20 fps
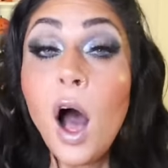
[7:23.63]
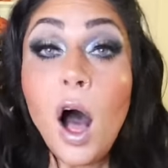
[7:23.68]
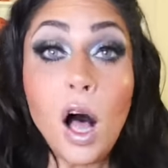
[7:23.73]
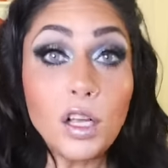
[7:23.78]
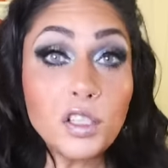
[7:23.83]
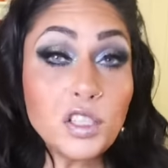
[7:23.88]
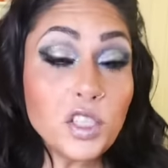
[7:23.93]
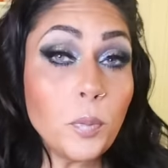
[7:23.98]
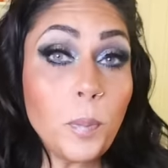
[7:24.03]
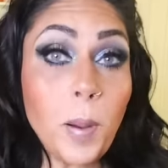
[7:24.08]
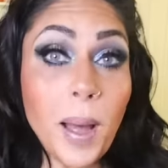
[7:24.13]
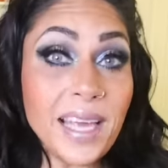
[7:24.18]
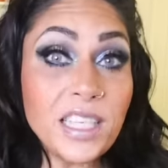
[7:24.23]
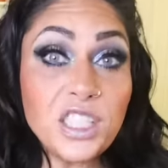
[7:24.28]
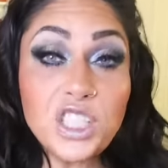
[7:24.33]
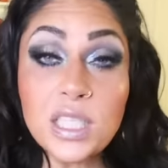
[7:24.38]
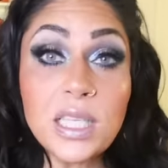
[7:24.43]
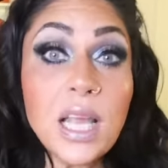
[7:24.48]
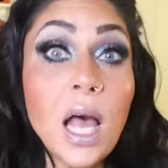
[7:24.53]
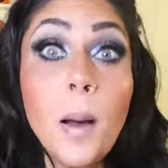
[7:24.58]
Also
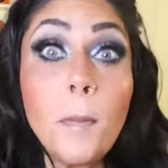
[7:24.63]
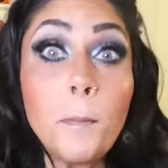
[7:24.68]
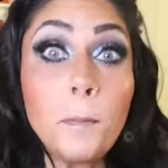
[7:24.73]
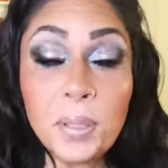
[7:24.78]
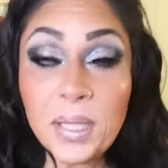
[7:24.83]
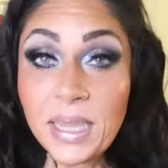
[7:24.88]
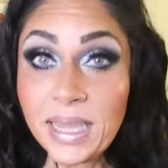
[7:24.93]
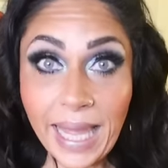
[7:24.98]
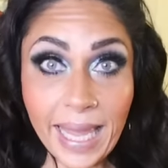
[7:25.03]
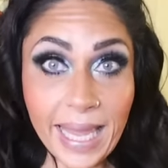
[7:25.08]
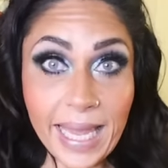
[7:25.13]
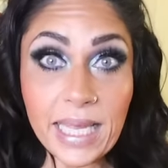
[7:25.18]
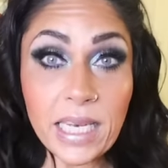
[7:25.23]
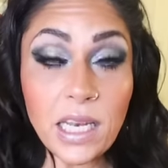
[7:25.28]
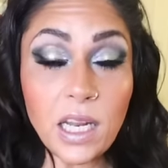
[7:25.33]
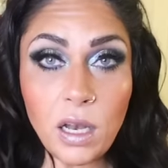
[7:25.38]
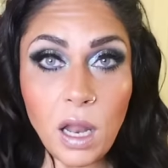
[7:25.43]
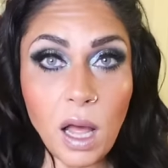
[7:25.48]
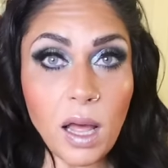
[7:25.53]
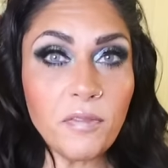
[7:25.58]
buying just plain
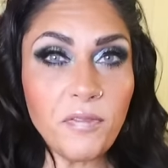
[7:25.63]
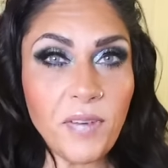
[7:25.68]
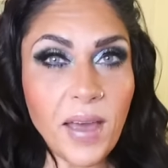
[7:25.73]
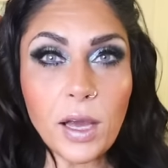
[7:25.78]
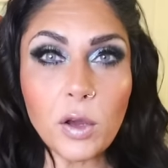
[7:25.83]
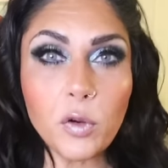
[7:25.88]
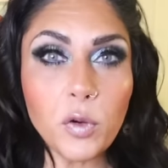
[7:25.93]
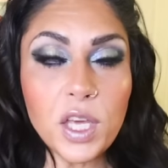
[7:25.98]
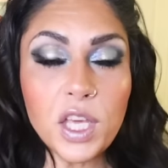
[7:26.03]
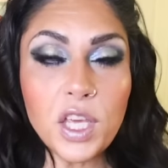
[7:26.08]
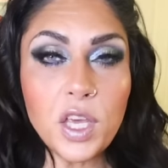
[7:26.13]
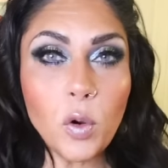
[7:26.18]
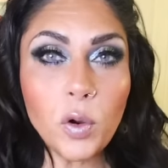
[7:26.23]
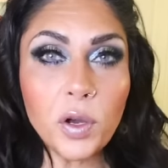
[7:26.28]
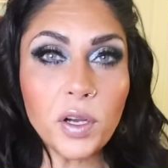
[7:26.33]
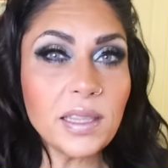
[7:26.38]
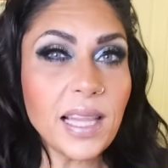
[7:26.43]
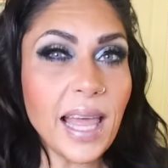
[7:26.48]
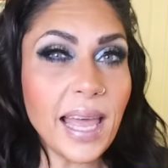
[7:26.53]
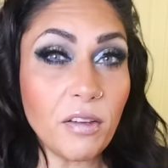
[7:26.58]
non-fat Greek
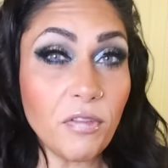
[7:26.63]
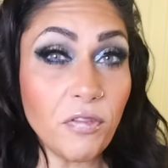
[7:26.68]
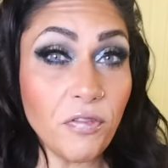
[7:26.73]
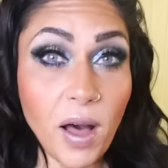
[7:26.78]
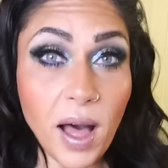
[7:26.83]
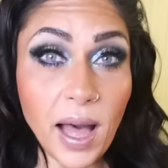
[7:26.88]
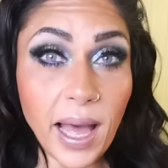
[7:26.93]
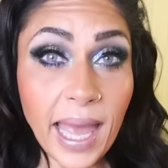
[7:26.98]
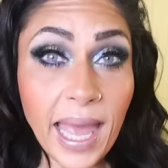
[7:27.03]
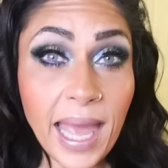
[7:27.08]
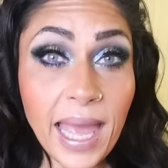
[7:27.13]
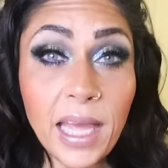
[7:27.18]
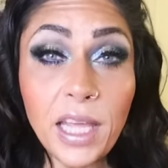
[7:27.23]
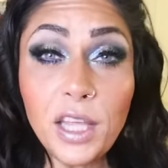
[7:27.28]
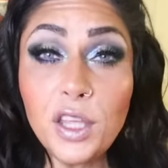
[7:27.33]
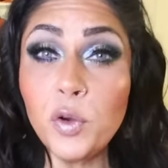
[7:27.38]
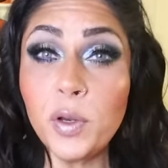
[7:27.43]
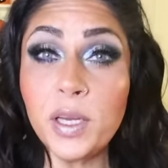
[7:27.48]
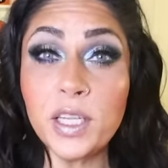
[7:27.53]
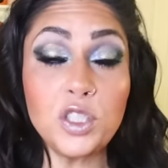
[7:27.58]
yogurt like
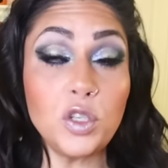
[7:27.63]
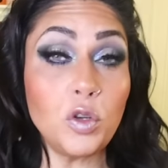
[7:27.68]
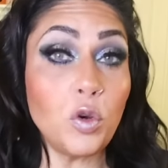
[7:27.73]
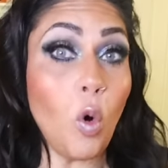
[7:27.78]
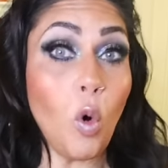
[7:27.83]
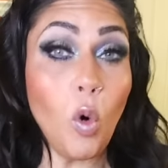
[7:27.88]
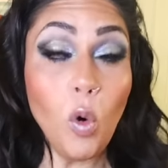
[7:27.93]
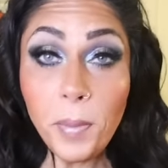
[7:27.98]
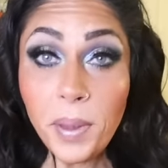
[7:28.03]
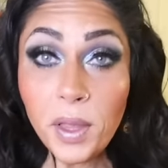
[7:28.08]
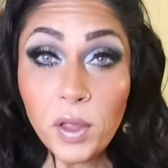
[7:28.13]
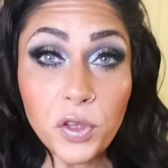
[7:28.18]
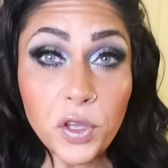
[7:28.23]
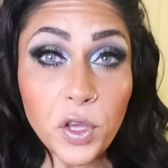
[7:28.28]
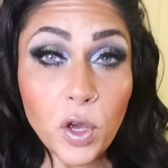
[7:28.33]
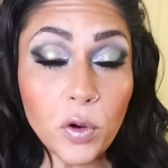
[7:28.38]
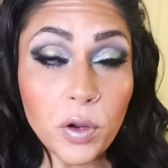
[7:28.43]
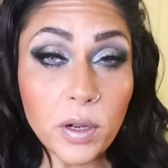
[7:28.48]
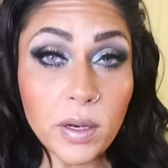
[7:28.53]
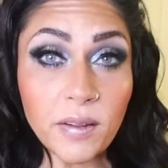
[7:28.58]
Fage. You can do whole milk
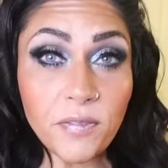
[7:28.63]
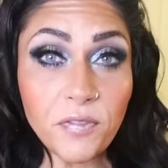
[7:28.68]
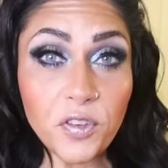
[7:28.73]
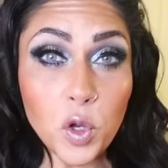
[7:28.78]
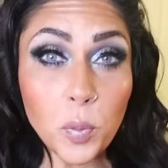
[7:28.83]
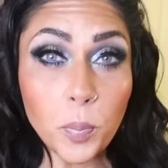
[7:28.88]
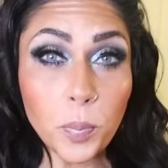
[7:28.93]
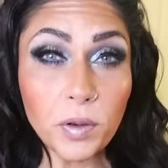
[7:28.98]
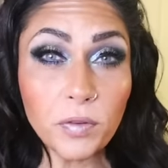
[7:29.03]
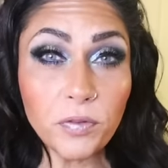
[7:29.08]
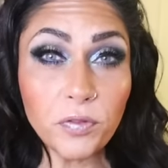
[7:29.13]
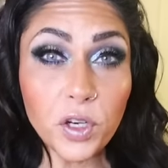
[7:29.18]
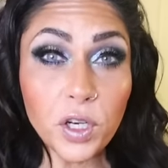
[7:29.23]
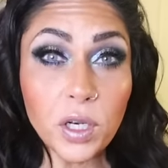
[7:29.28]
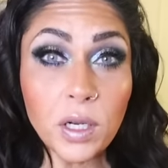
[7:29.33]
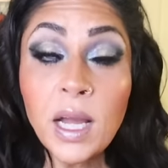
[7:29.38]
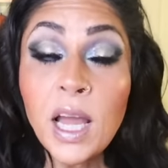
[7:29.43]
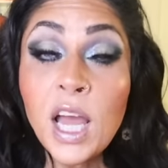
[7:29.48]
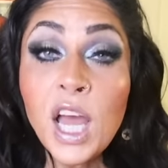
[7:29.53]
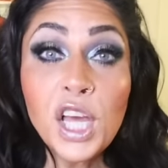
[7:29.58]
yogurt if you
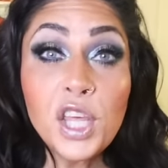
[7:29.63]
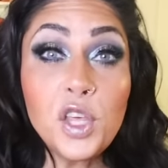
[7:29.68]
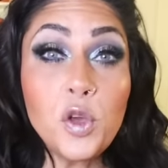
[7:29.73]
prefer.